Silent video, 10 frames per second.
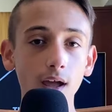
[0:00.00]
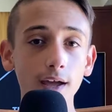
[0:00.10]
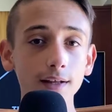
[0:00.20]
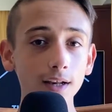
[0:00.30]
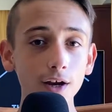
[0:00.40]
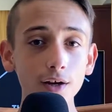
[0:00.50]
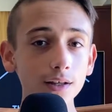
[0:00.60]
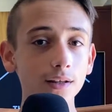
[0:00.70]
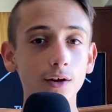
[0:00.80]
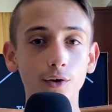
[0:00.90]
and learn
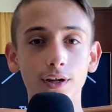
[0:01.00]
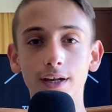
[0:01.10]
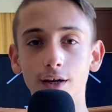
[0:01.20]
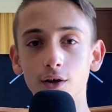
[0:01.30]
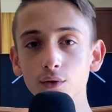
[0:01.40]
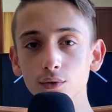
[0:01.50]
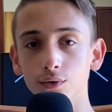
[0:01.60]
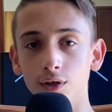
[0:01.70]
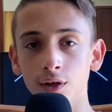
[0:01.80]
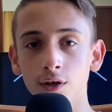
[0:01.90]
it really
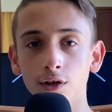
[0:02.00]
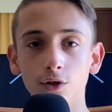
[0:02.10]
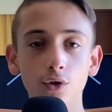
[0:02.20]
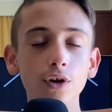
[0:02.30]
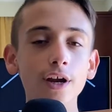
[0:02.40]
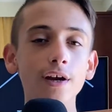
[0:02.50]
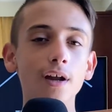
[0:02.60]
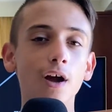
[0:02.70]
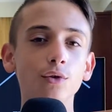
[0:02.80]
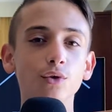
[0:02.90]
good. Don't learn
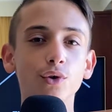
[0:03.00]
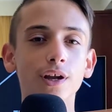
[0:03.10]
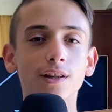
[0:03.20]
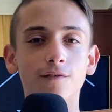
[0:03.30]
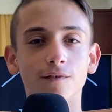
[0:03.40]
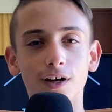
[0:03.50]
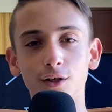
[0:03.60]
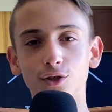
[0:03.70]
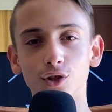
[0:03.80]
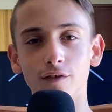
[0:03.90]
how to create a
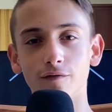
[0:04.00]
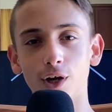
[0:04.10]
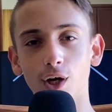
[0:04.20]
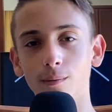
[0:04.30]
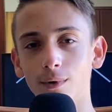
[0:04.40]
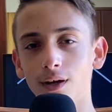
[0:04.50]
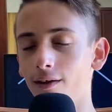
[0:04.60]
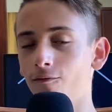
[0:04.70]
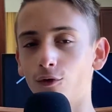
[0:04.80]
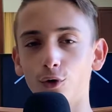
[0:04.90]
function, a variable,
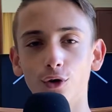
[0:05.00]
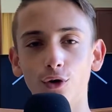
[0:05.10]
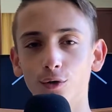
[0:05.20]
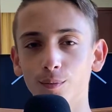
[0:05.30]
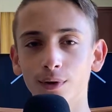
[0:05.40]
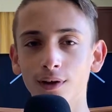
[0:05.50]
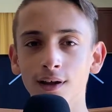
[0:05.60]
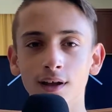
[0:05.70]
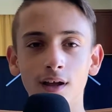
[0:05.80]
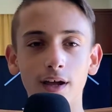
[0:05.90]
a for loop
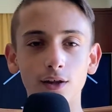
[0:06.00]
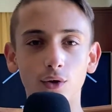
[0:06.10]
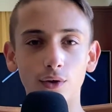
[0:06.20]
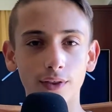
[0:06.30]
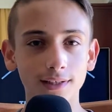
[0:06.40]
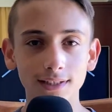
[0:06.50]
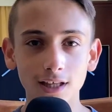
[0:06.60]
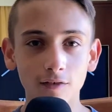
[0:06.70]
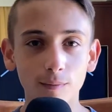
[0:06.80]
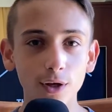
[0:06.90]
and all that
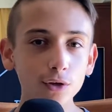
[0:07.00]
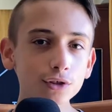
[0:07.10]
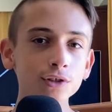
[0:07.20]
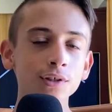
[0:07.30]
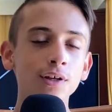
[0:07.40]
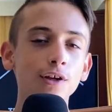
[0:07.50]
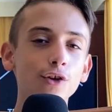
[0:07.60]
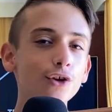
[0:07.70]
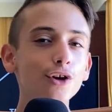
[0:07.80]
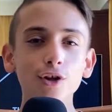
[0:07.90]
stuff because
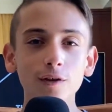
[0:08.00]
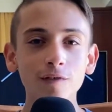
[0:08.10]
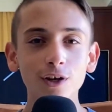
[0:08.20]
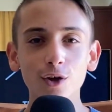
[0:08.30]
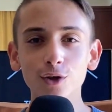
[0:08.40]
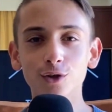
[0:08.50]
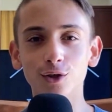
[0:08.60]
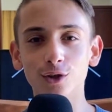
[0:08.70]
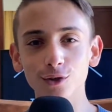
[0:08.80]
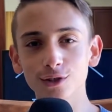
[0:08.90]
you're not even going to
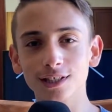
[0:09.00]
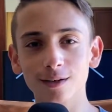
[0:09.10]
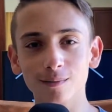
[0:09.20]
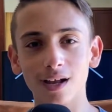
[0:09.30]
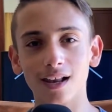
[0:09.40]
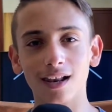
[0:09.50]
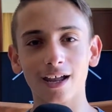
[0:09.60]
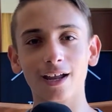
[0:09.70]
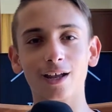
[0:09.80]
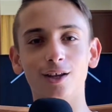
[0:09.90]
use them
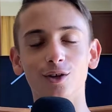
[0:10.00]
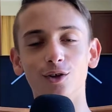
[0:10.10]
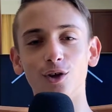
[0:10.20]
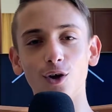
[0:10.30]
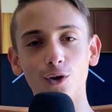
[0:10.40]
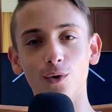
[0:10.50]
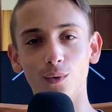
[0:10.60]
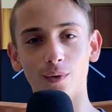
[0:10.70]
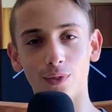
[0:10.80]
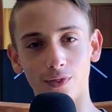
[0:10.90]
like you know
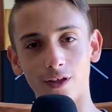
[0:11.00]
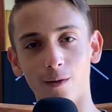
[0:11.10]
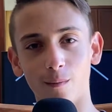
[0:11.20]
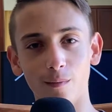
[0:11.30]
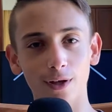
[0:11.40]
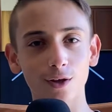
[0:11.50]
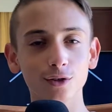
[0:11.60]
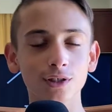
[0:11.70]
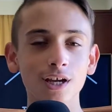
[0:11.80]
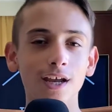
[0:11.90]
them,
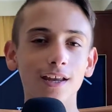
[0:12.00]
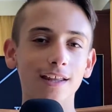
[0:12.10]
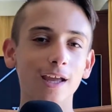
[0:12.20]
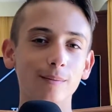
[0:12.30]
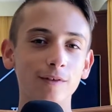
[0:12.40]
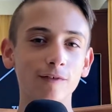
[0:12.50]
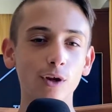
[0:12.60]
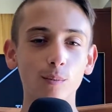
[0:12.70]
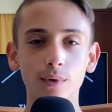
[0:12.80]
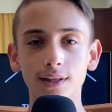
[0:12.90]
because in game
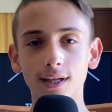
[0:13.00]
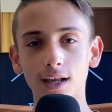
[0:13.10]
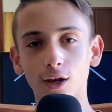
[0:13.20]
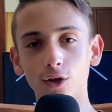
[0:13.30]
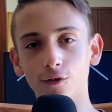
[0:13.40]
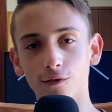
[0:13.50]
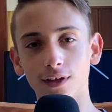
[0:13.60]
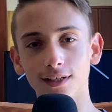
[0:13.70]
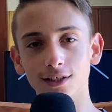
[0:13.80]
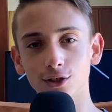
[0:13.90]
development a lot of
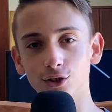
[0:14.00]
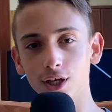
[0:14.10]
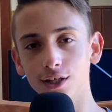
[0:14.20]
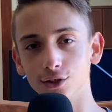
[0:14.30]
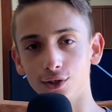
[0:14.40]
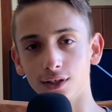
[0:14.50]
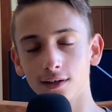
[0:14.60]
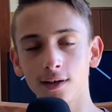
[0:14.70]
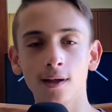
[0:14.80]
things are changing.